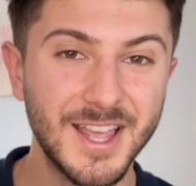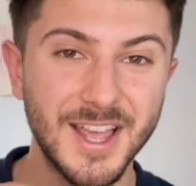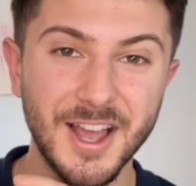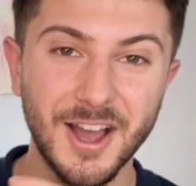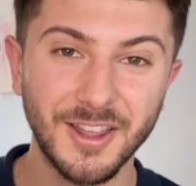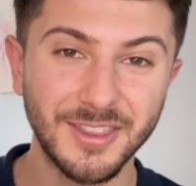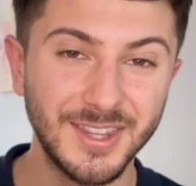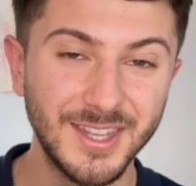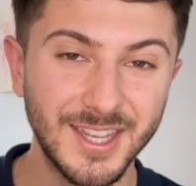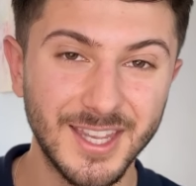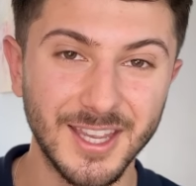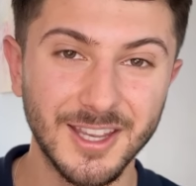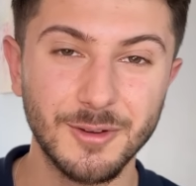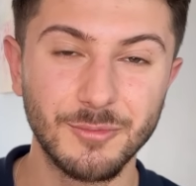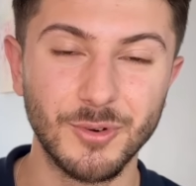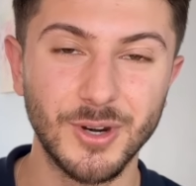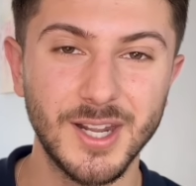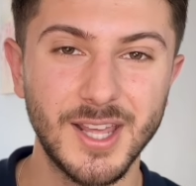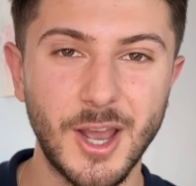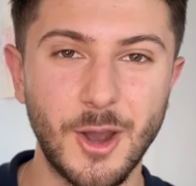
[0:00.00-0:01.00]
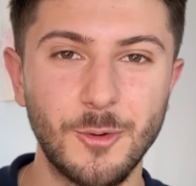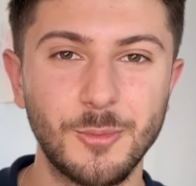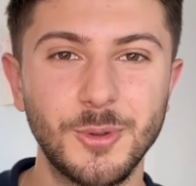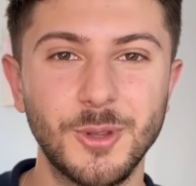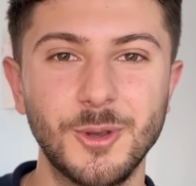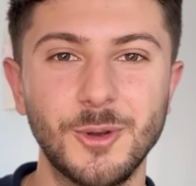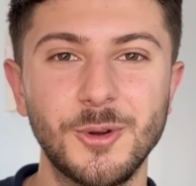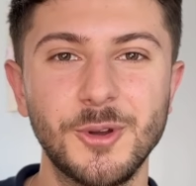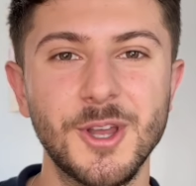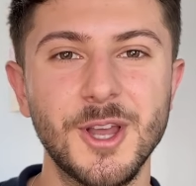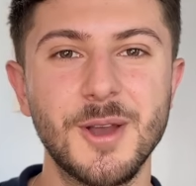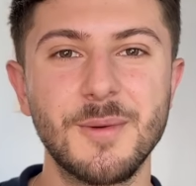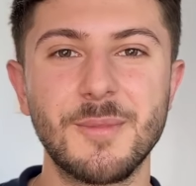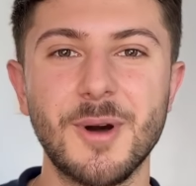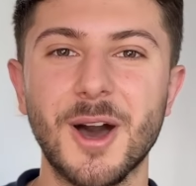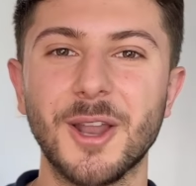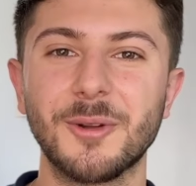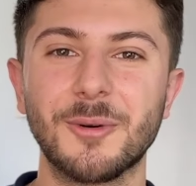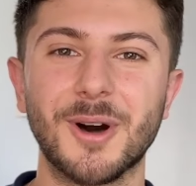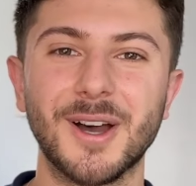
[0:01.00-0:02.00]
I think it can really help you.
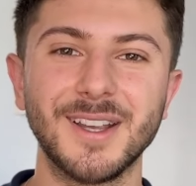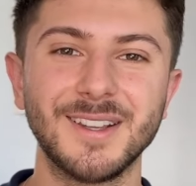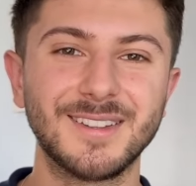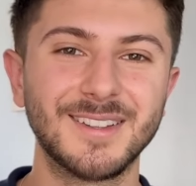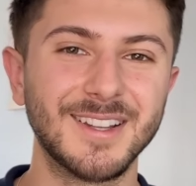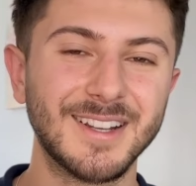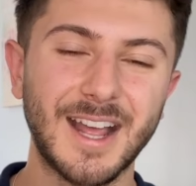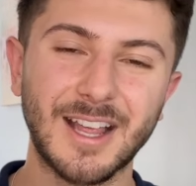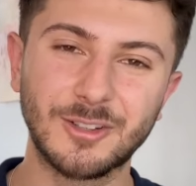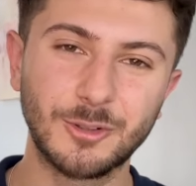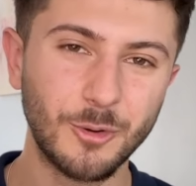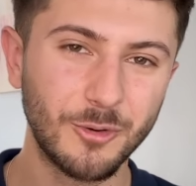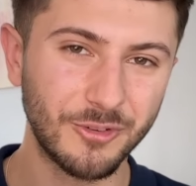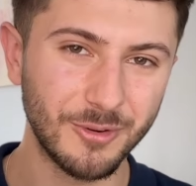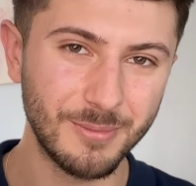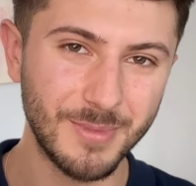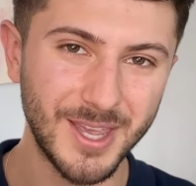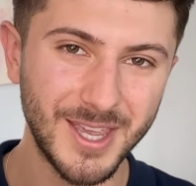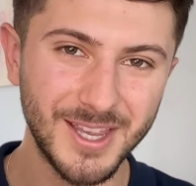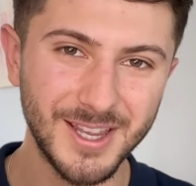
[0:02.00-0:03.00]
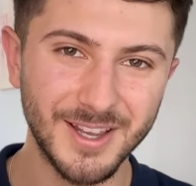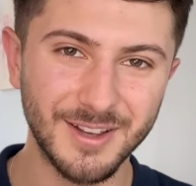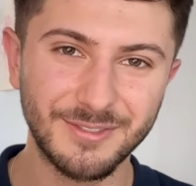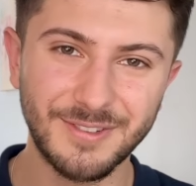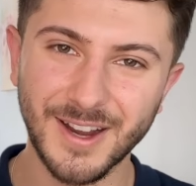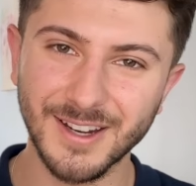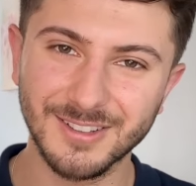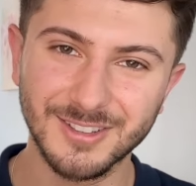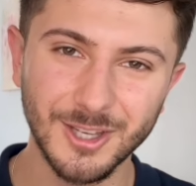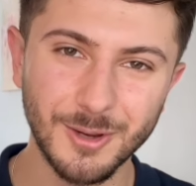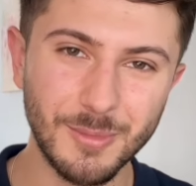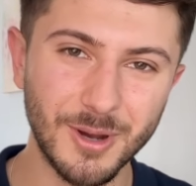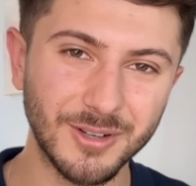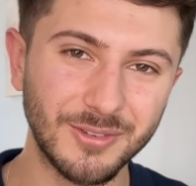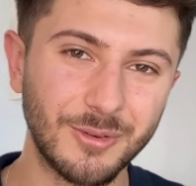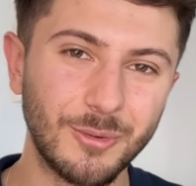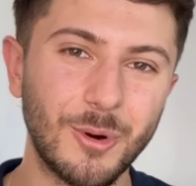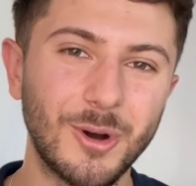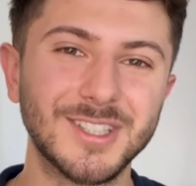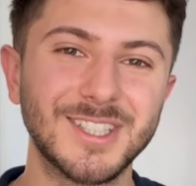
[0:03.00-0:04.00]
But otherwise, that's all from me. Thanks so much
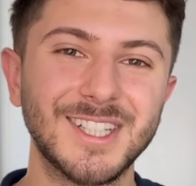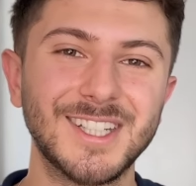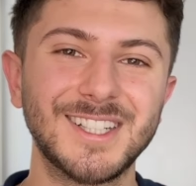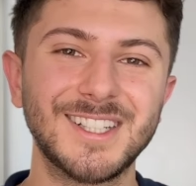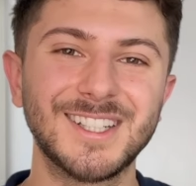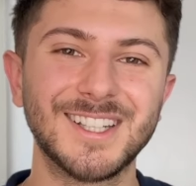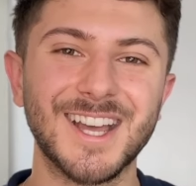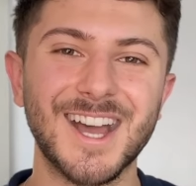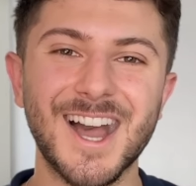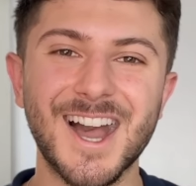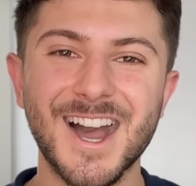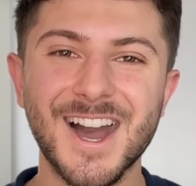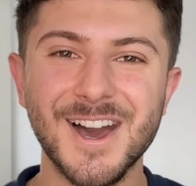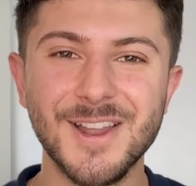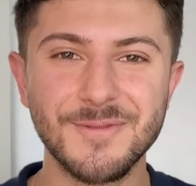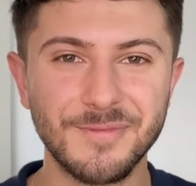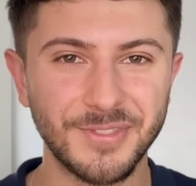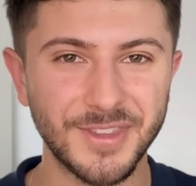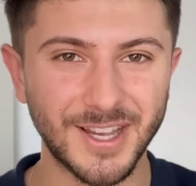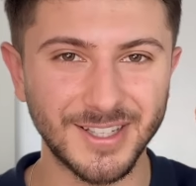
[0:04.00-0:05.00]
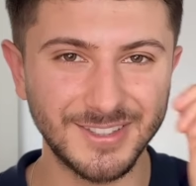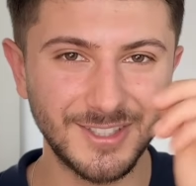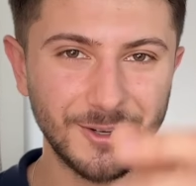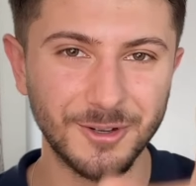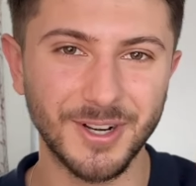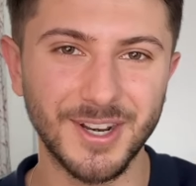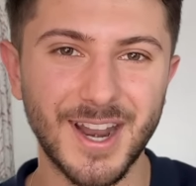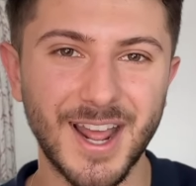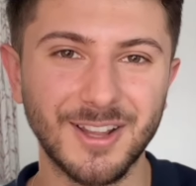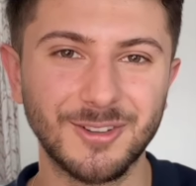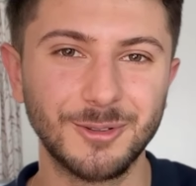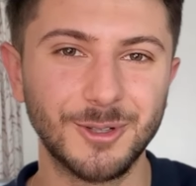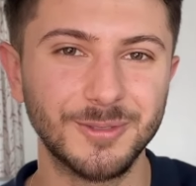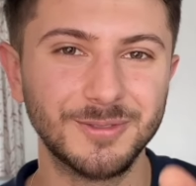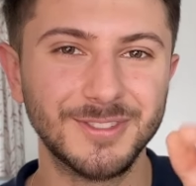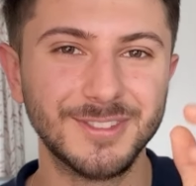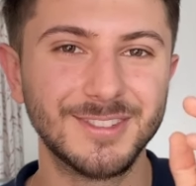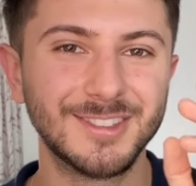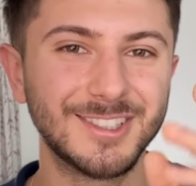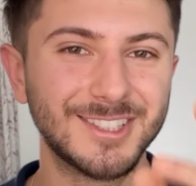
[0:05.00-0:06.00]
for watching and I'll see you on the next
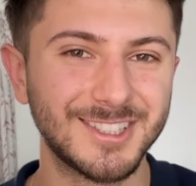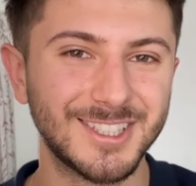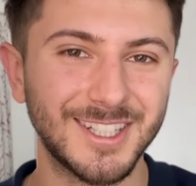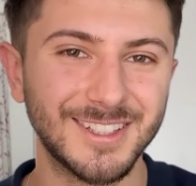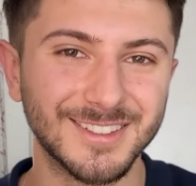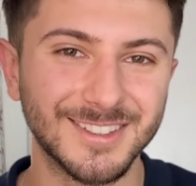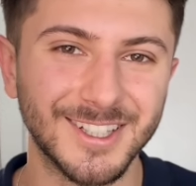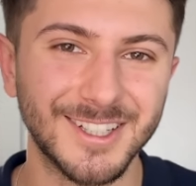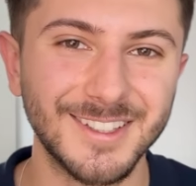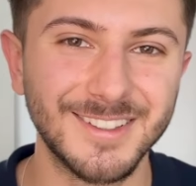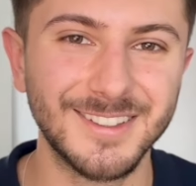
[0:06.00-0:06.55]
one. Cheers, guys.